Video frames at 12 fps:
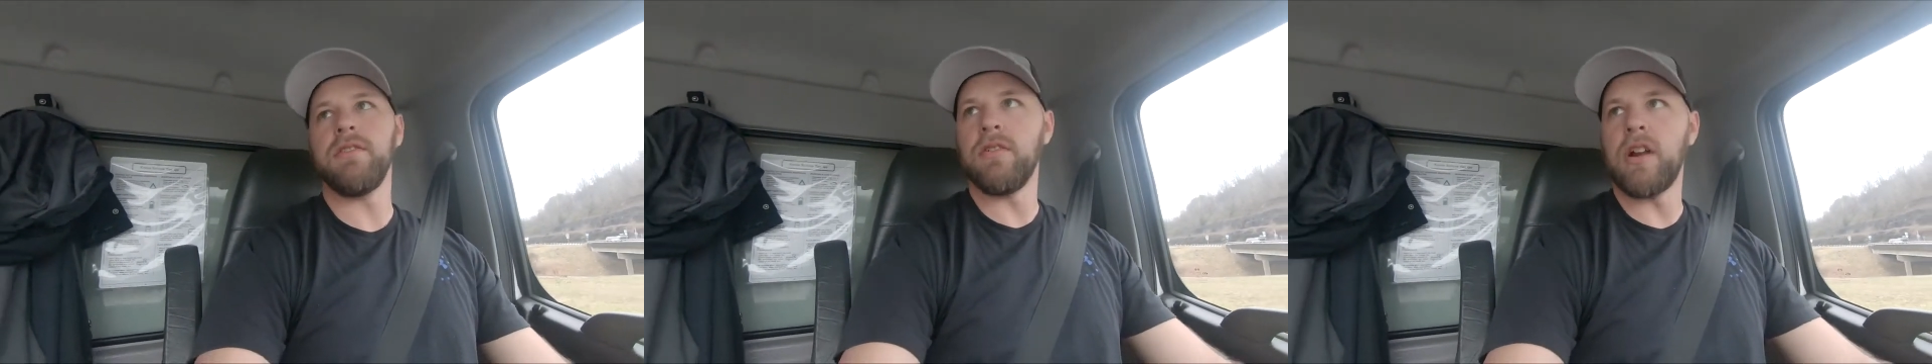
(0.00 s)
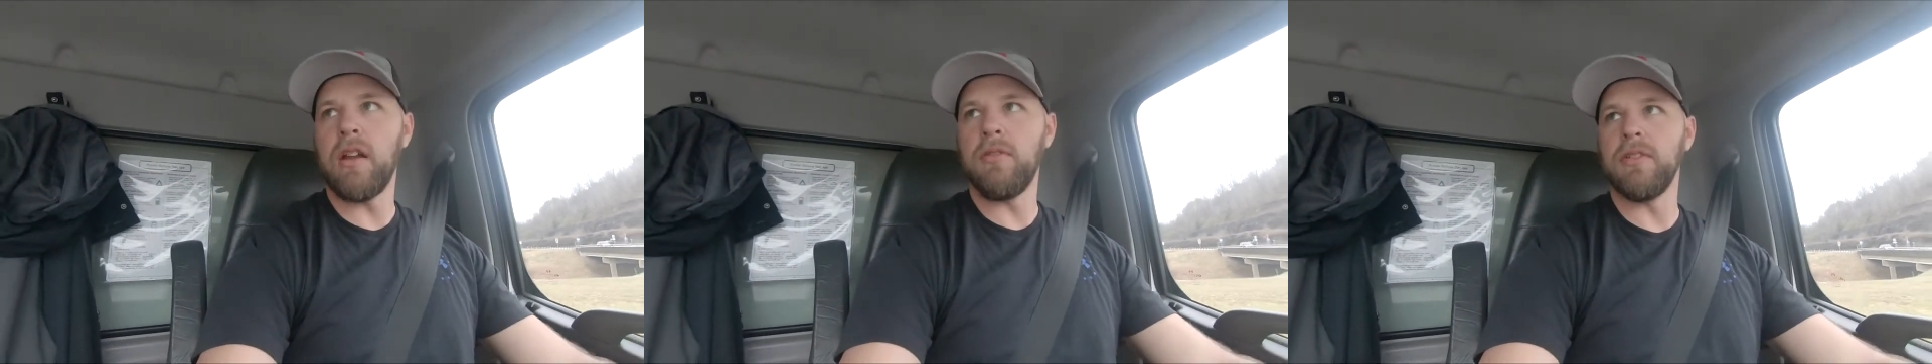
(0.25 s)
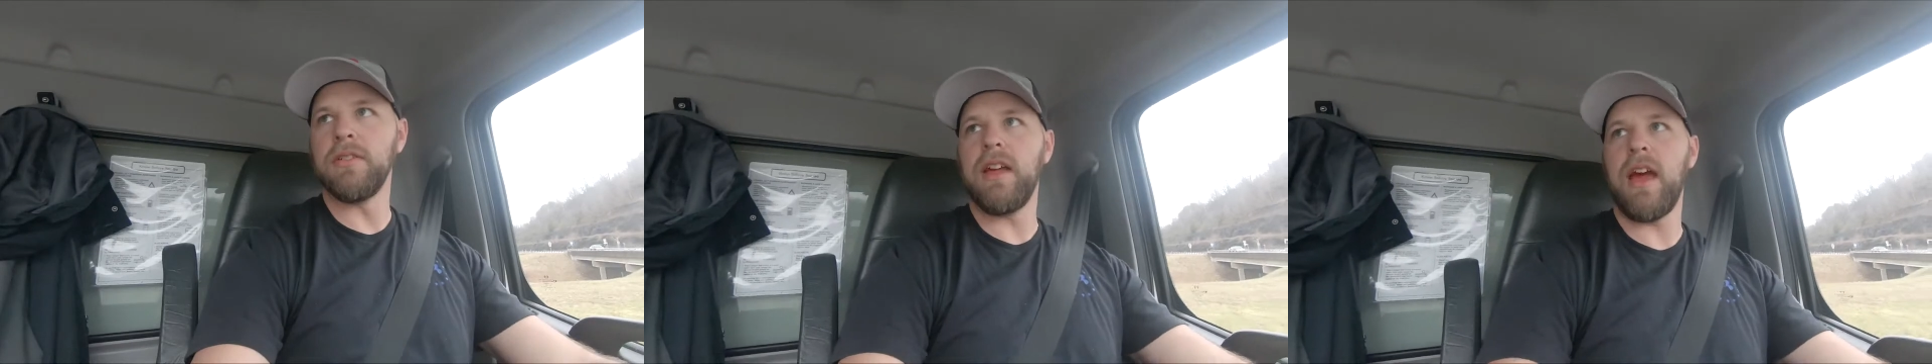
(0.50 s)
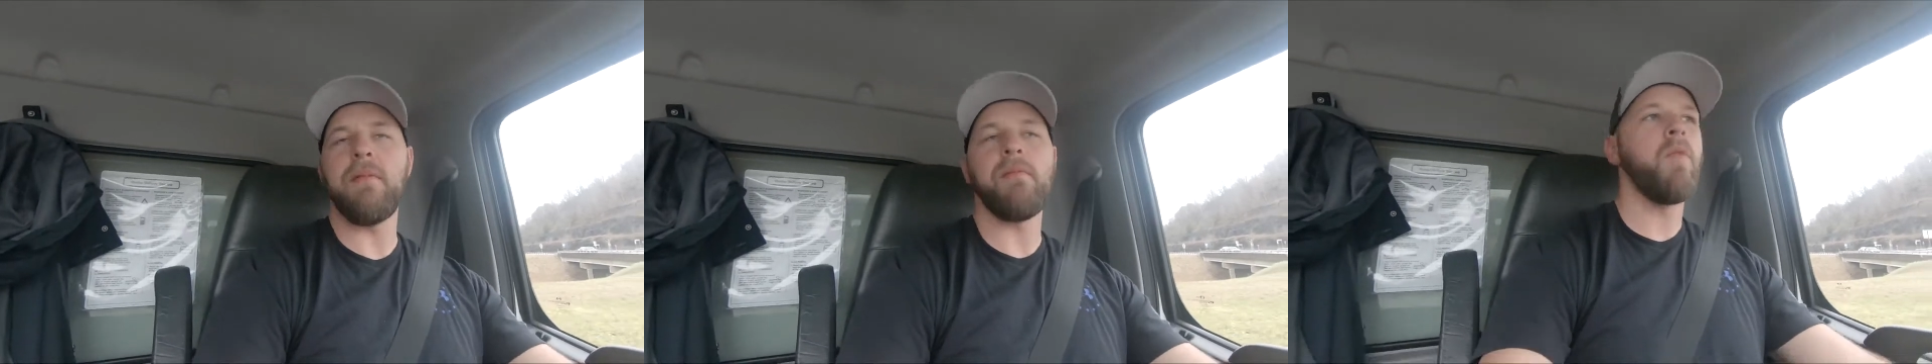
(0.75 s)
or I don't want
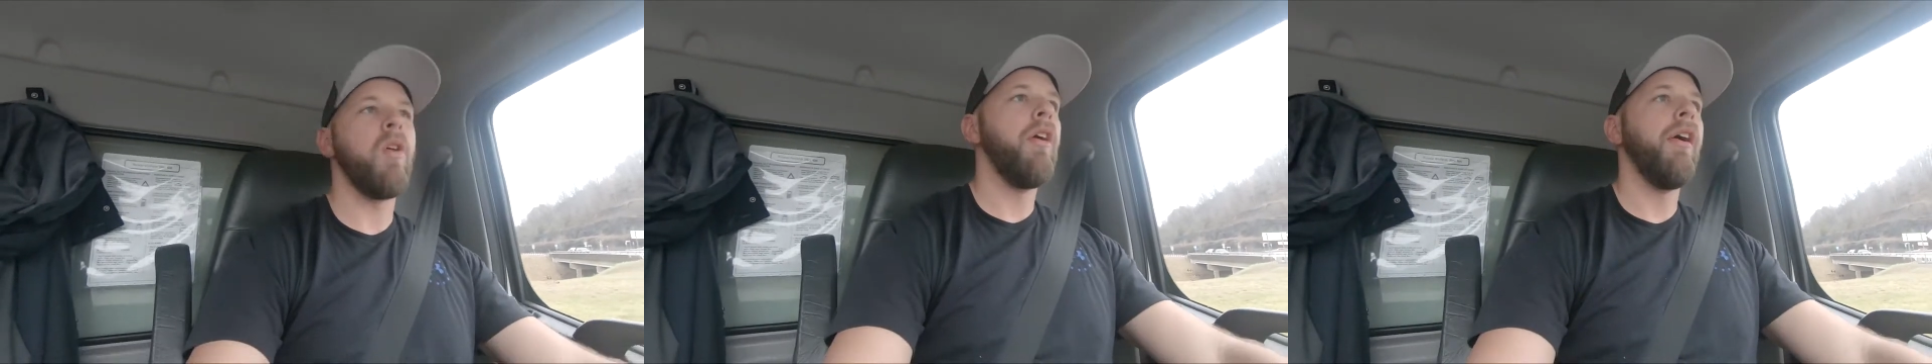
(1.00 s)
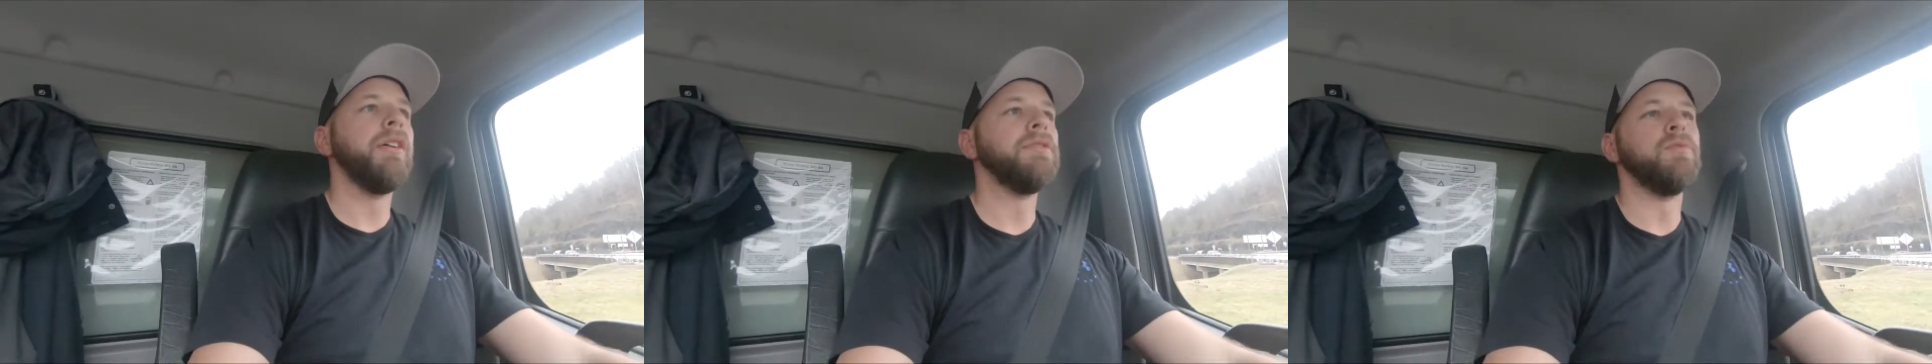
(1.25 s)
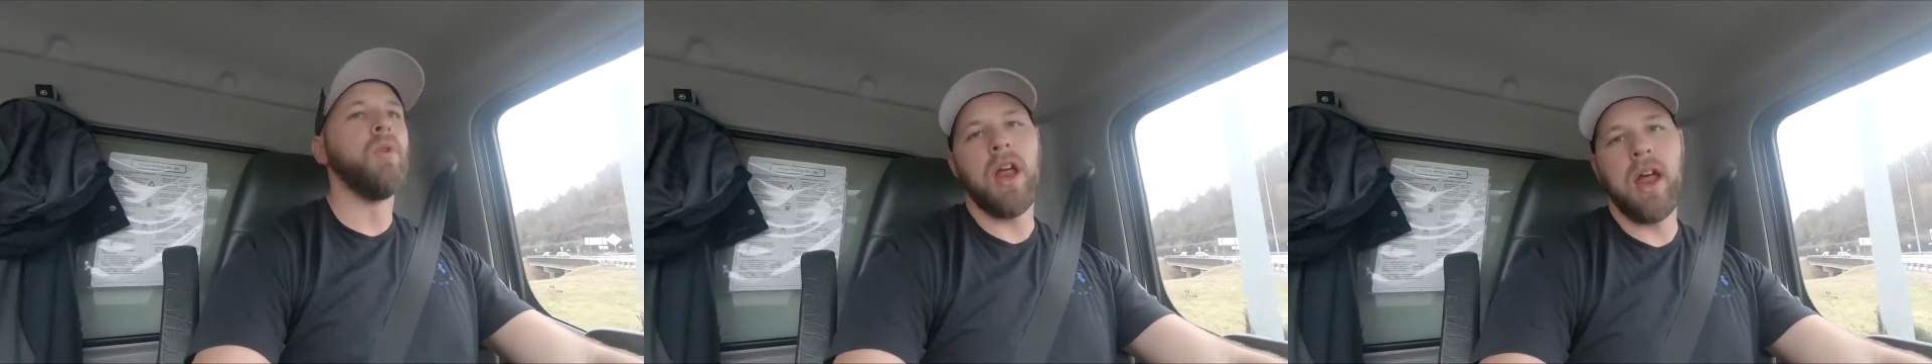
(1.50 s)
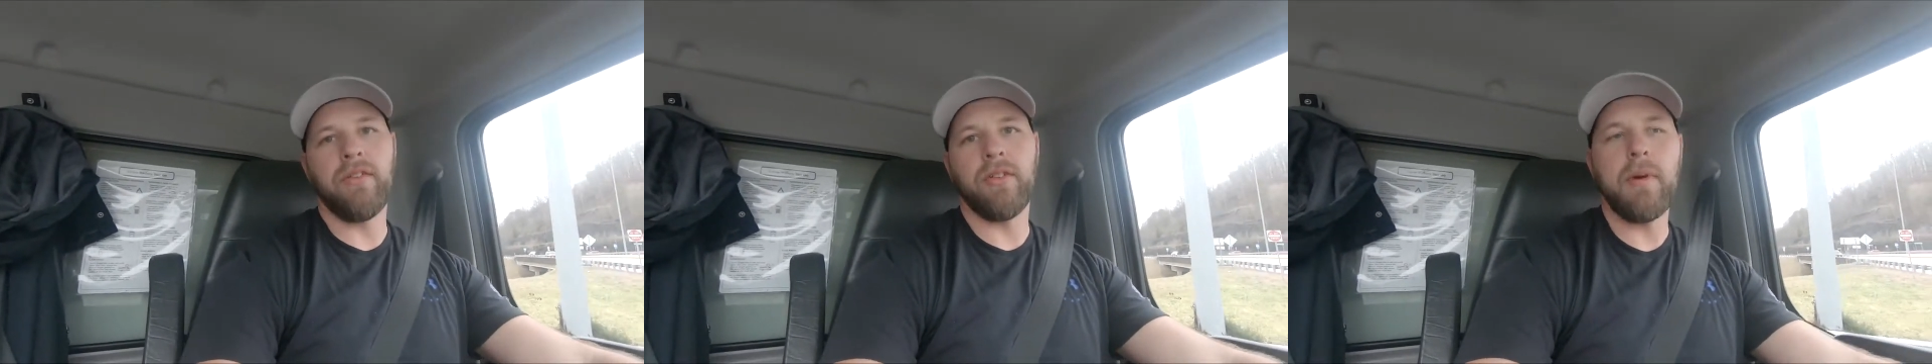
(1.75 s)
that
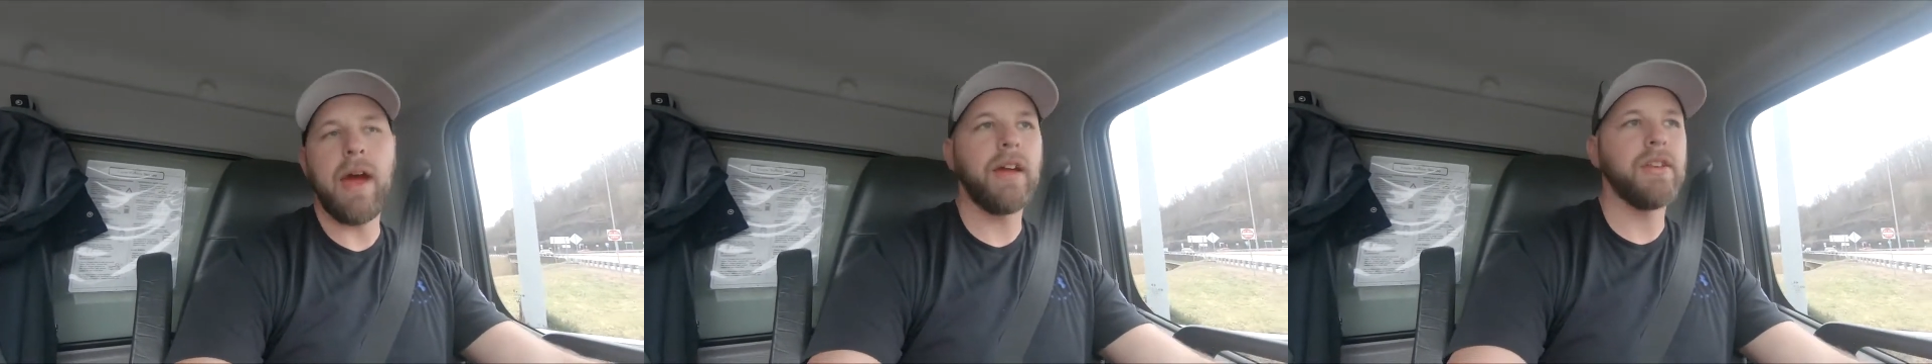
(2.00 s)
whatever bag of